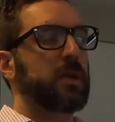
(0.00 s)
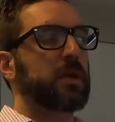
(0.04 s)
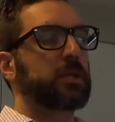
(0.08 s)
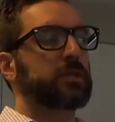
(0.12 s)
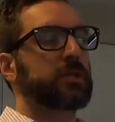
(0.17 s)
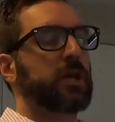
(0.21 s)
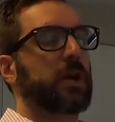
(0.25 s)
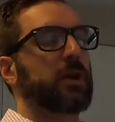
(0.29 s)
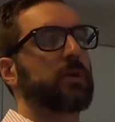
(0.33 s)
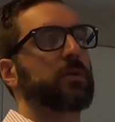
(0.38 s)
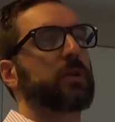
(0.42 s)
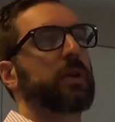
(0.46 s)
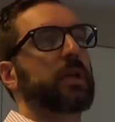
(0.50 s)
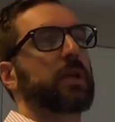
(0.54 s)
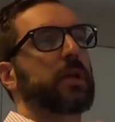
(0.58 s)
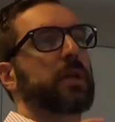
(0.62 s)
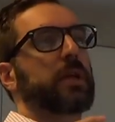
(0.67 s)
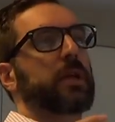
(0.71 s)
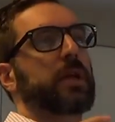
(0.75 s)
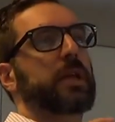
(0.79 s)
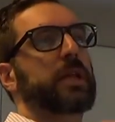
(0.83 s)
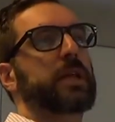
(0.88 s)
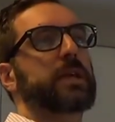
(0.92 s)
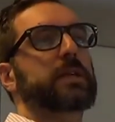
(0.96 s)
So
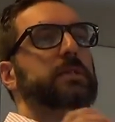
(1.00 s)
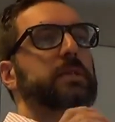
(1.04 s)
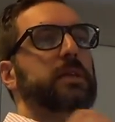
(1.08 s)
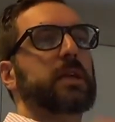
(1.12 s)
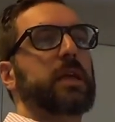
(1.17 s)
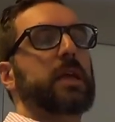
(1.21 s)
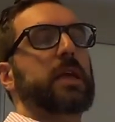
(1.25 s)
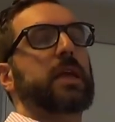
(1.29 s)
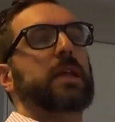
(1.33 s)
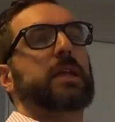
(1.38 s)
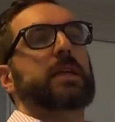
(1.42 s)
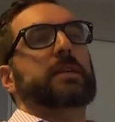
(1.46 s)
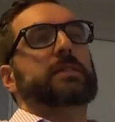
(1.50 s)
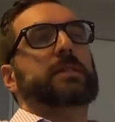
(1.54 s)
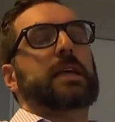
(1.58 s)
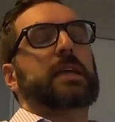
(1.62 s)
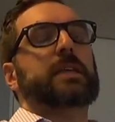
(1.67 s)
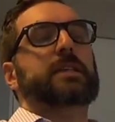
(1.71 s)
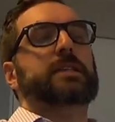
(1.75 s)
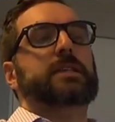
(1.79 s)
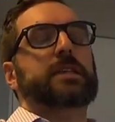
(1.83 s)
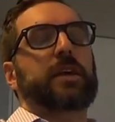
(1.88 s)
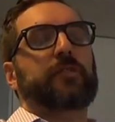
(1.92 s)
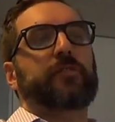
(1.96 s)
it is it is a
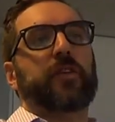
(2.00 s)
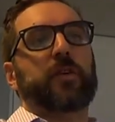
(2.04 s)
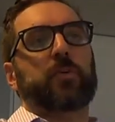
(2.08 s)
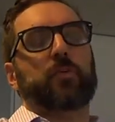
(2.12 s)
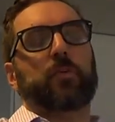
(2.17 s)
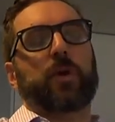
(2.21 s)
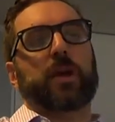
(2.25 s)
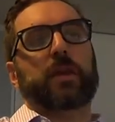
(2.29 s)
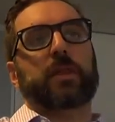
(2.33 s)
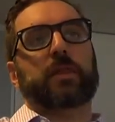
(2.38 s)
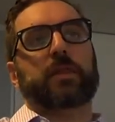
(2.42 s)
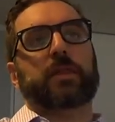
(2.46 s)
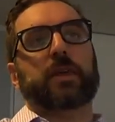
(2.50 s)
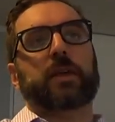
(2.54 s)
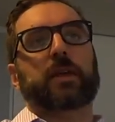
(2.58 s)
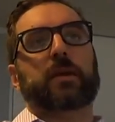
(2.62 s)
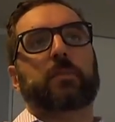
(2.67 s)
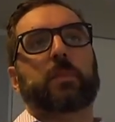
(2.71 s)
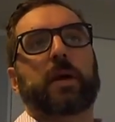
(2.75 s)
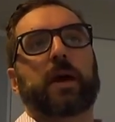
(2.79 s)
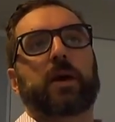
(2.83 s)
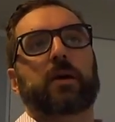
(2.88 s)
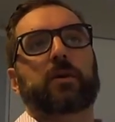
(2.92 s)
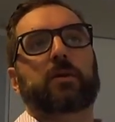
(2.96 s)
different way to think
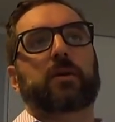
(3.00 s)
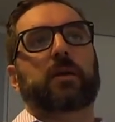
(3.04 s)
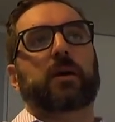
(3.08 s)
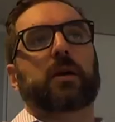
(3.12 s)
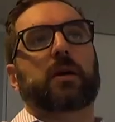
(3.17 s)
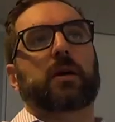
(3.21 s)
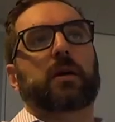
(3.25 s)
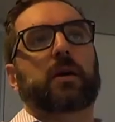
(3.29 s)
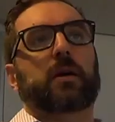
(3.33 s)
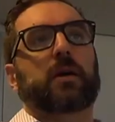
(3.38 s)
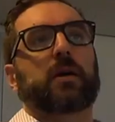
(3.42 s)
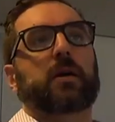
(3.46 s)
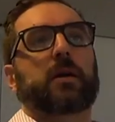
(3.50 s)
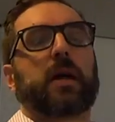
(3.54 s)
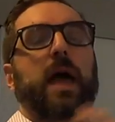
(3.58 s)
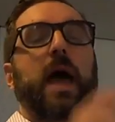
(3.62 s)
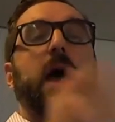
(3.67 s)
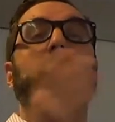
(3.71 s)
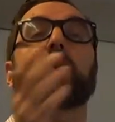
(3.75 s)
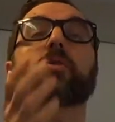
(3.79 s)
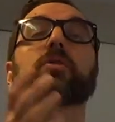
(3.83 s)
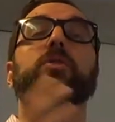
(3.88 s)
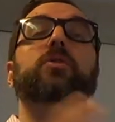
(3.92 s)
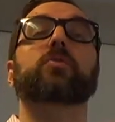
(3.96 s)
about uh,
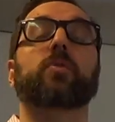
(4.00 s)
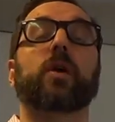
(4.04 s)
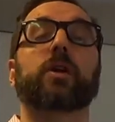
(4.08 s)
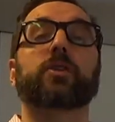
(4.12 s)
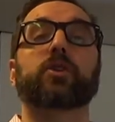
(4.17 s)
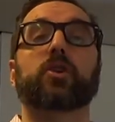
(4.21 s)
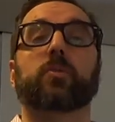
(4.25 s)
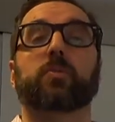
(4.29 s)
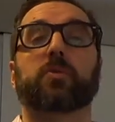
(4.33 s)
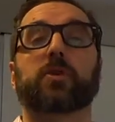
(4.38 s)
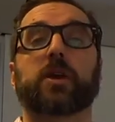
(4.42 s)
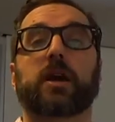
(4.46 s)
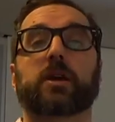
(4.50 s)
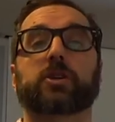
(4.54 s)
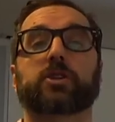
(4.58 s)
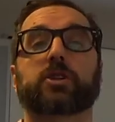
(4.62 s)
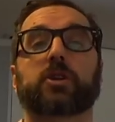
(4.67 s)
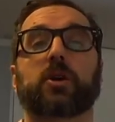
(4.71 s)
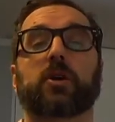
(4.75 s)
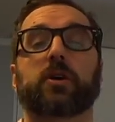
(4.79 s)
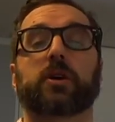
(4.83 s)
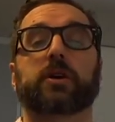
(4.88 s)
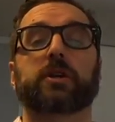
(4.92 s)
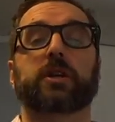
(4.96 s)
how you run your
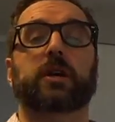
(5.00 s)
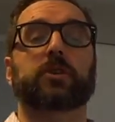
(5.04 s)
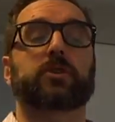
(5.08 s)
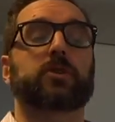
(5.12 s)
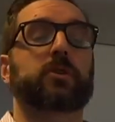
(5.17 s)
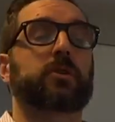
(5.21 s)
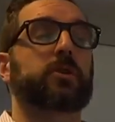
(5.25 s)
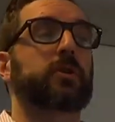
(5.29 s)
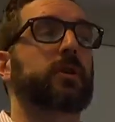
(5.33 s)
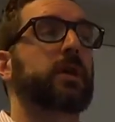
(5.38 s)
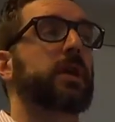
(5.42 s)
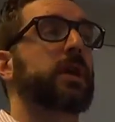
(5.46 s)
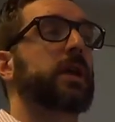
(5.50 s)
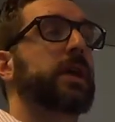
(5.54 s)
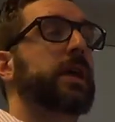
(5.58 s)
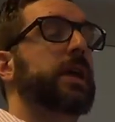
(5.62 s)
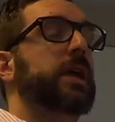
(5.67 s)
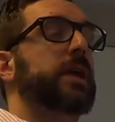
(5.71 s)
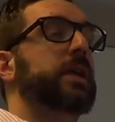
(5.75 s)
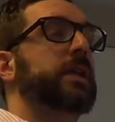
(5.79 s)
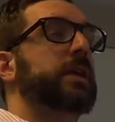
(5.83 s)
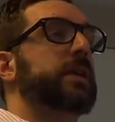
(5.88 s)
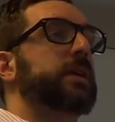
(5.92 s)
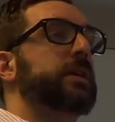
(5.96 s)
production architecture.
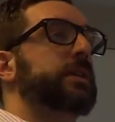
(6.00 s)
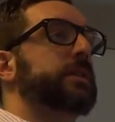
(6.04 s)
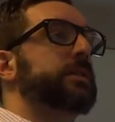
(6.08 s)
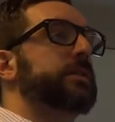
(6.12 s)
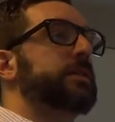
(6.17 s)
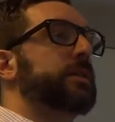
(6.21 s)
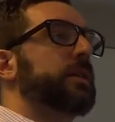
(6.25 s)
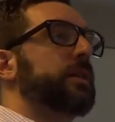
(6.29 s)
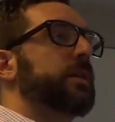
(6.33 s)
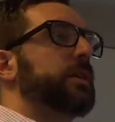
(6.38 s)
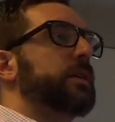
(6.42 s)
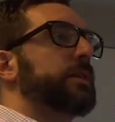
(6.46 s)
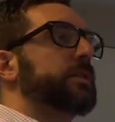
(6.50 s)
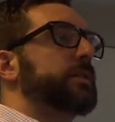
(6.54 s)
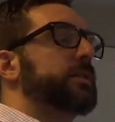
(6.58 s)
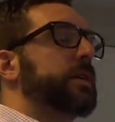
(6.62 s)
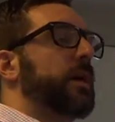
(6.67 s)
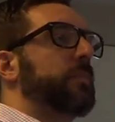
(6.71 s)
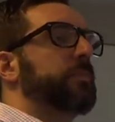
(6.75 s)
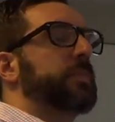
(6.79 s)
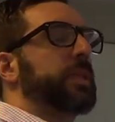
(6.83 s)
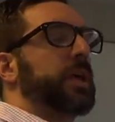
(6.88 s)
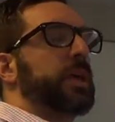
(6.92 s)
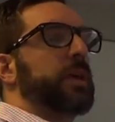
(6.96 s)
It is
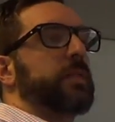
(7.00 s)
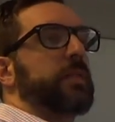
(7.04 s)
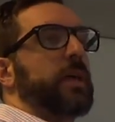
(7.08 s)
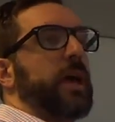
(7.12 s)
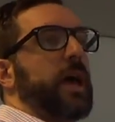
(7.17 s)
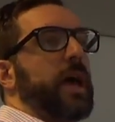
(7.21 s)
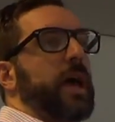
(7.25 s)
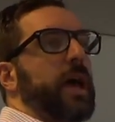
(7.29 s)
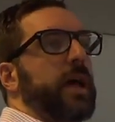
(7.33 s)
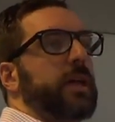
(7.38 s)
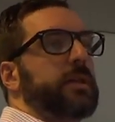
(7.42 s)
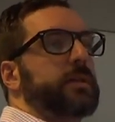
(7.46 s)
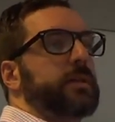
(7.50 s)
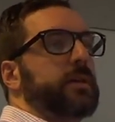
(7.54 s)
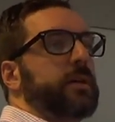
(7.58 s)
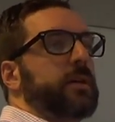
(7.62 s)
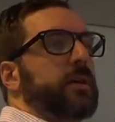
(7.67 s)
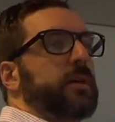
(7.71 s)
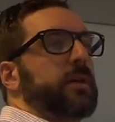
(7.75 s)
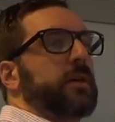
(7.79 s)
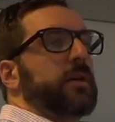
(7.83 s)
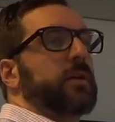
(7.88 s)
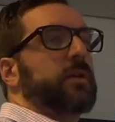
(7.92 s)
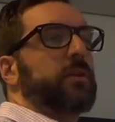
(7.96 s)
something that
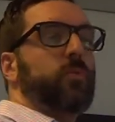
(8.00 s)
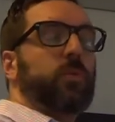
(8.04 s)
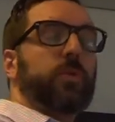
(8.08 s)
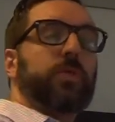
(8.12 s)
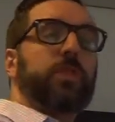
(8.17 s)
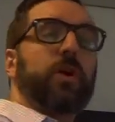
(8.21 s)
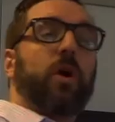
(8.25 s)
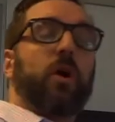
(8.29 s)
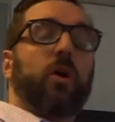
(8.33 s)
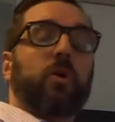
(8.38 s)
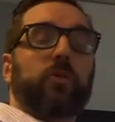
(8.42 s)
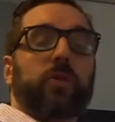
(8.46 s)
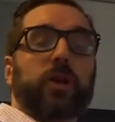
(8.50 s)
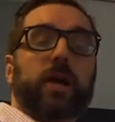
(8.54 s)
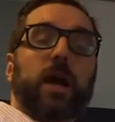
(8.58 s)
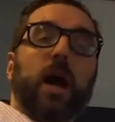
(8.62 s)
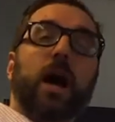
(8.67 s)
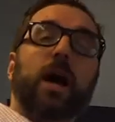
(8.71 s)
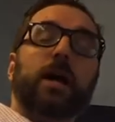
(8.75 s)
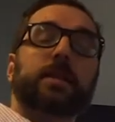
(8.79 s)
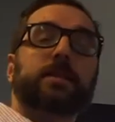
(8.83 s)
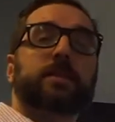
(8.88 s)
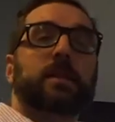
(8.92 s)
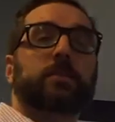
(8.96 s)
all the
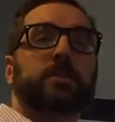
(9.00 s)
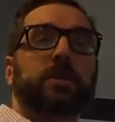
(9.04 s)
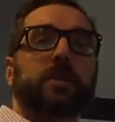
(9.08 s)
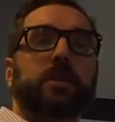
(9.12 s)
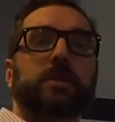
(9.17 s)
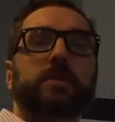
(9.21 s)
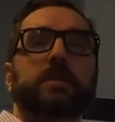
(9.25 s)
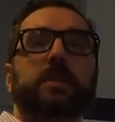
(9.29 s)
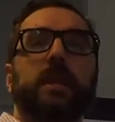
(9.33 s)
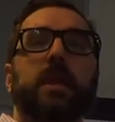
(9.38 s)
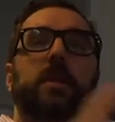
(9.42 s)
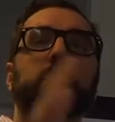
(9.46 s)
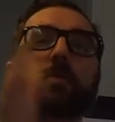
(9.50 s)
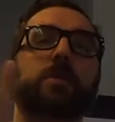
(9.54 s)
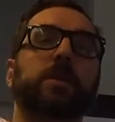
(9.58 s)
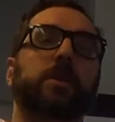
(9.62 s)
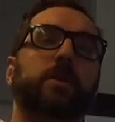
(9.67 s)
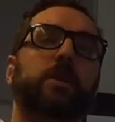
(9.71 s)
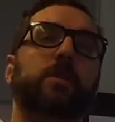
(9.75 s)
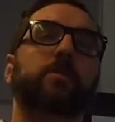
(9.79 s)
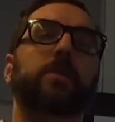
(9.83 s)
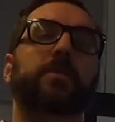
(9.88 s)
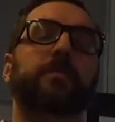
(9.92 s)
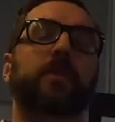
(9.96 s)
concepts are the same and they're
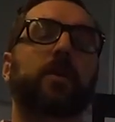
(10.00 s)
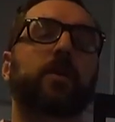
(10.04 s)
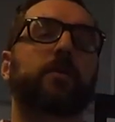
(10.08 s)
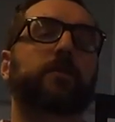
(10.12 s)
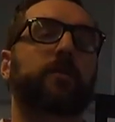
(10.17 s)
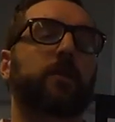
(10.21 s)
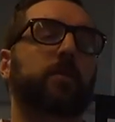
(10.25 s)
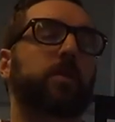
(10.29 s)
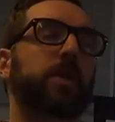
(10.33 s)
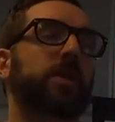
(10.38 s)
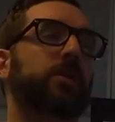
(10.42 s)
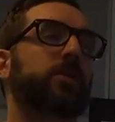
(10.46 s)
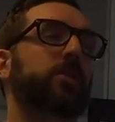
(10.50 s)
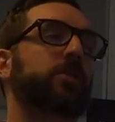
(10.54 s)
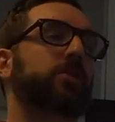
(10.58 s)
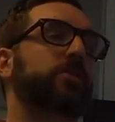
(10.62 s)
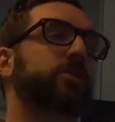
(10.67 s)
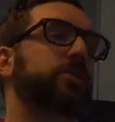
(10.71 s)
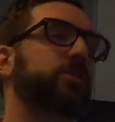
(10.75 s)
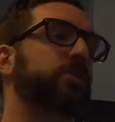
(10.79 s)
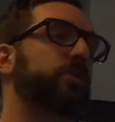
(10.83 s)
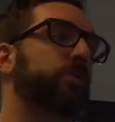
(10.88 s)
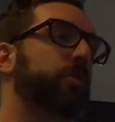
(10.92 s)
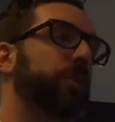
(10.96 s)
going to be very familiar
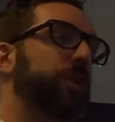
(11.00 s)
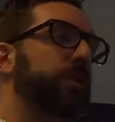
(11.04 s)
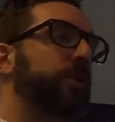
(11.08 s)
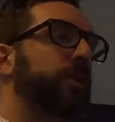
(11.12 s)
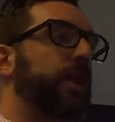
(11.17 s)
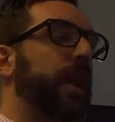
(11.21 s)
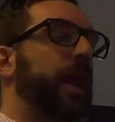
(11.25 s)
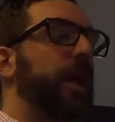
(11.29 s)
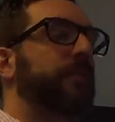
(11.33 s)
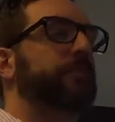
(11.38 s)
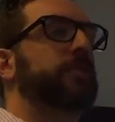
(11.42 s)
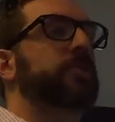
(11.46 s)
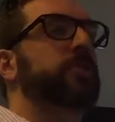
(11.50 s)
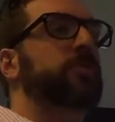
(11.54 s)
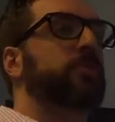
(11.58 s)
to you, but you're going to have to